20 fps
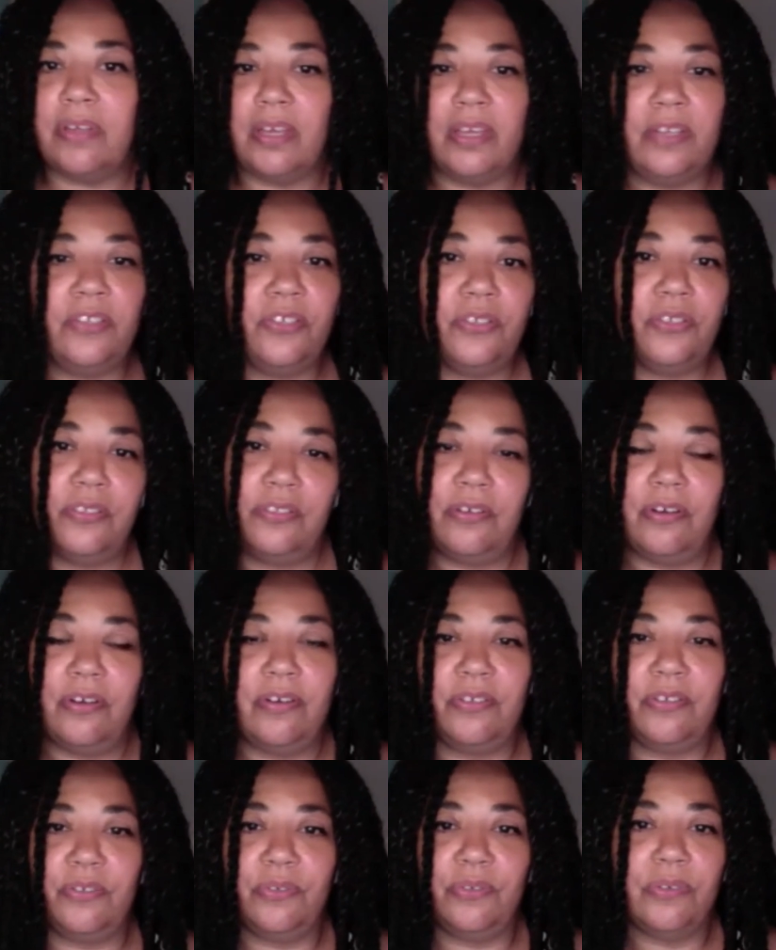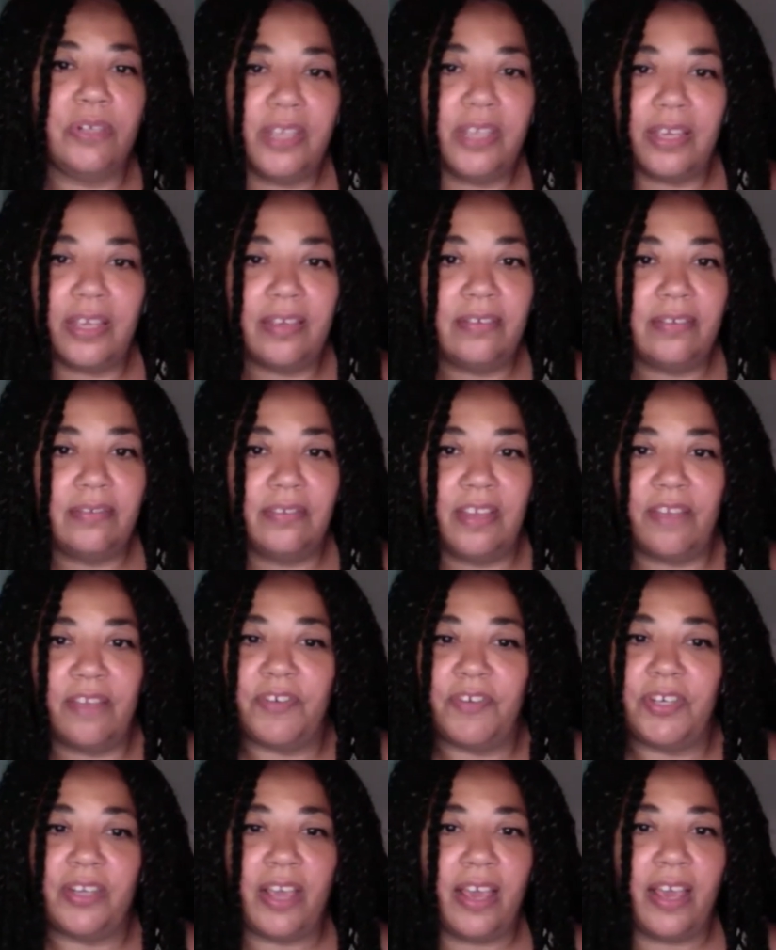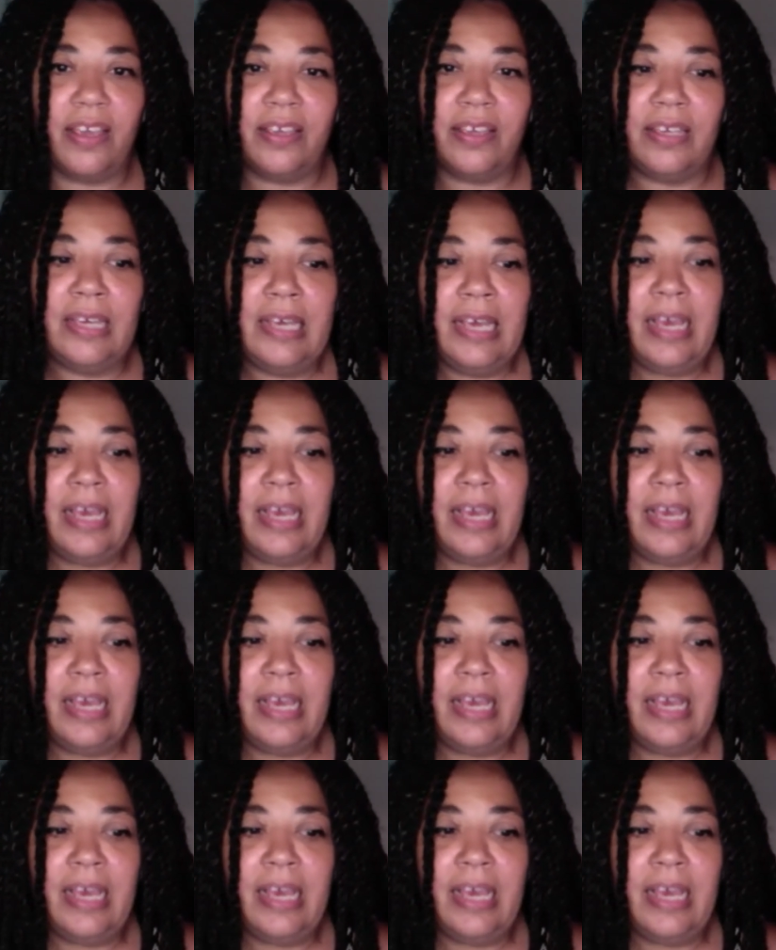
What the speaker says: and just start doodling every day.